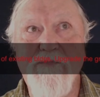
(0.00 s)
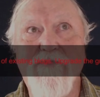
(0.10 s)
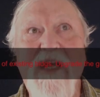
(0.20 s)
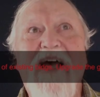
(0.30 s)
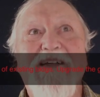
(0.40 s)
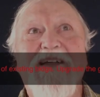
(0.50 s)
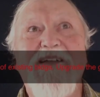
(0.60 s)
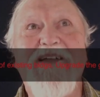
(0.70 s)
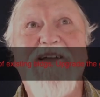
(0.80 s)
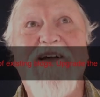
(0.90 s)
back
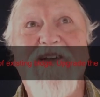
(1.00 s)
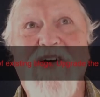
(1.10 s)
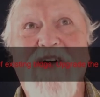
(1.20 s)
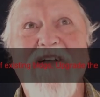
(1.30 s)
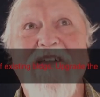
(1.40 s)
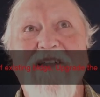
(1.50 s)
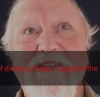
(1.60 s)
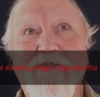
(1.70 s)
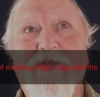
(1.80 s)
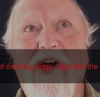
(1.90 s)
along
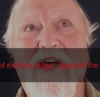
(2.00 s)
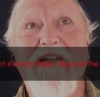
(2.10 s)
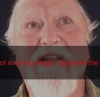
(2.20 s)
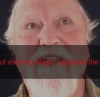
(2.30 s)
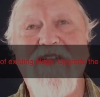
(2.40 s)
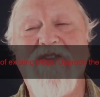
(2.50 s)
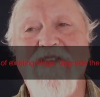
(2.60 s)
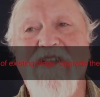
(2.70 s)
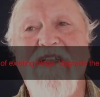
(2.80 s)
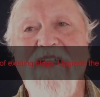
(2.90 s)
that brought
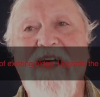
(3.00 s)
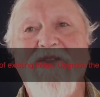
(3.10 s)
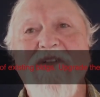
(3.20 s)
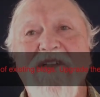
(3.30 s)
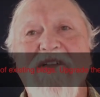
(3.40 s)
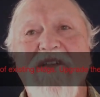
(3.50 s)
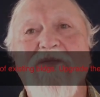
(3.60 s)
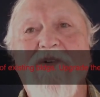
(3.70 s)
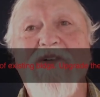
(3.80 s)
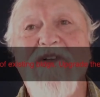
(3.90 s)
electricity out into the
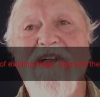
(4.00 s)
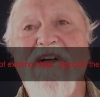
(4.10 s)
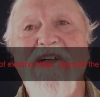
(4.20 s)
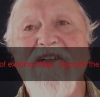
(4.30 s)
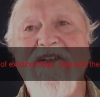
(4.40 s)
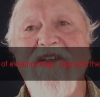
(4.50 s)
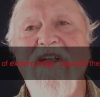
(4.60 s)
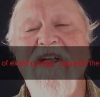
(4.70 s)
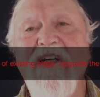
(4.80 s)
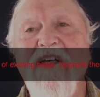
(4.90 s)
rural areas,
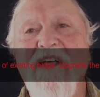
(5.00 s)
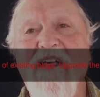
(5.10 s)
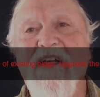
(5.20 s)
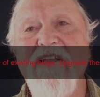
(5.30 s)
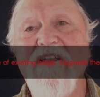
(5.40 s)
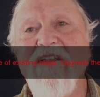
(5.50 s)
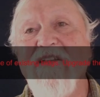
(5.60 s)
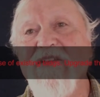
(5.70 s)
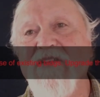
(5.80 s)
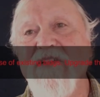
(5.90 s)
and I think
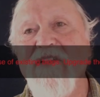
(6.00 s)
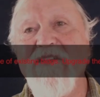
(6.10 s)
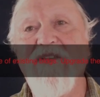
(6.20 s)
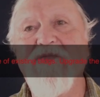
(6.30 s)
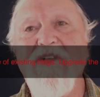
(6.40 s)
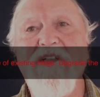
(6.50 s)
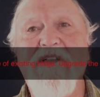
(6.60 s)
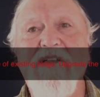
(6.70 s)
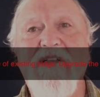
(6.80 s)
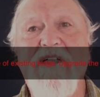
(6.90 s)
there is a
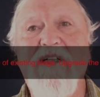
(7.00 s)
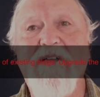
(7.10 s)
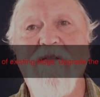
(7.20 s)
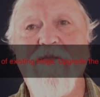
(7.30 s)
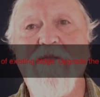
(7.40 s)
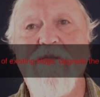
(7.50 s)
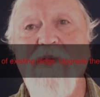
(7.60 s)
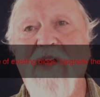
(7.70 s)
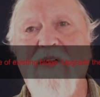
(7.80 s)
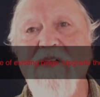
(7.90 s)
real
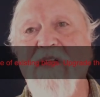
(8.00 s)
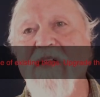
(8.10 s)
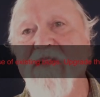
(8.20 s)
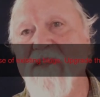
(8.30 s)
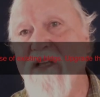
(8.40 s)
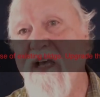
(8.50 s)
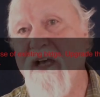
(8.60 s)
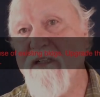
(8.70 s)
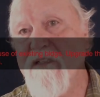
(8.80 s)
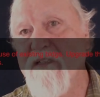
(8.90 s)
parallel in that.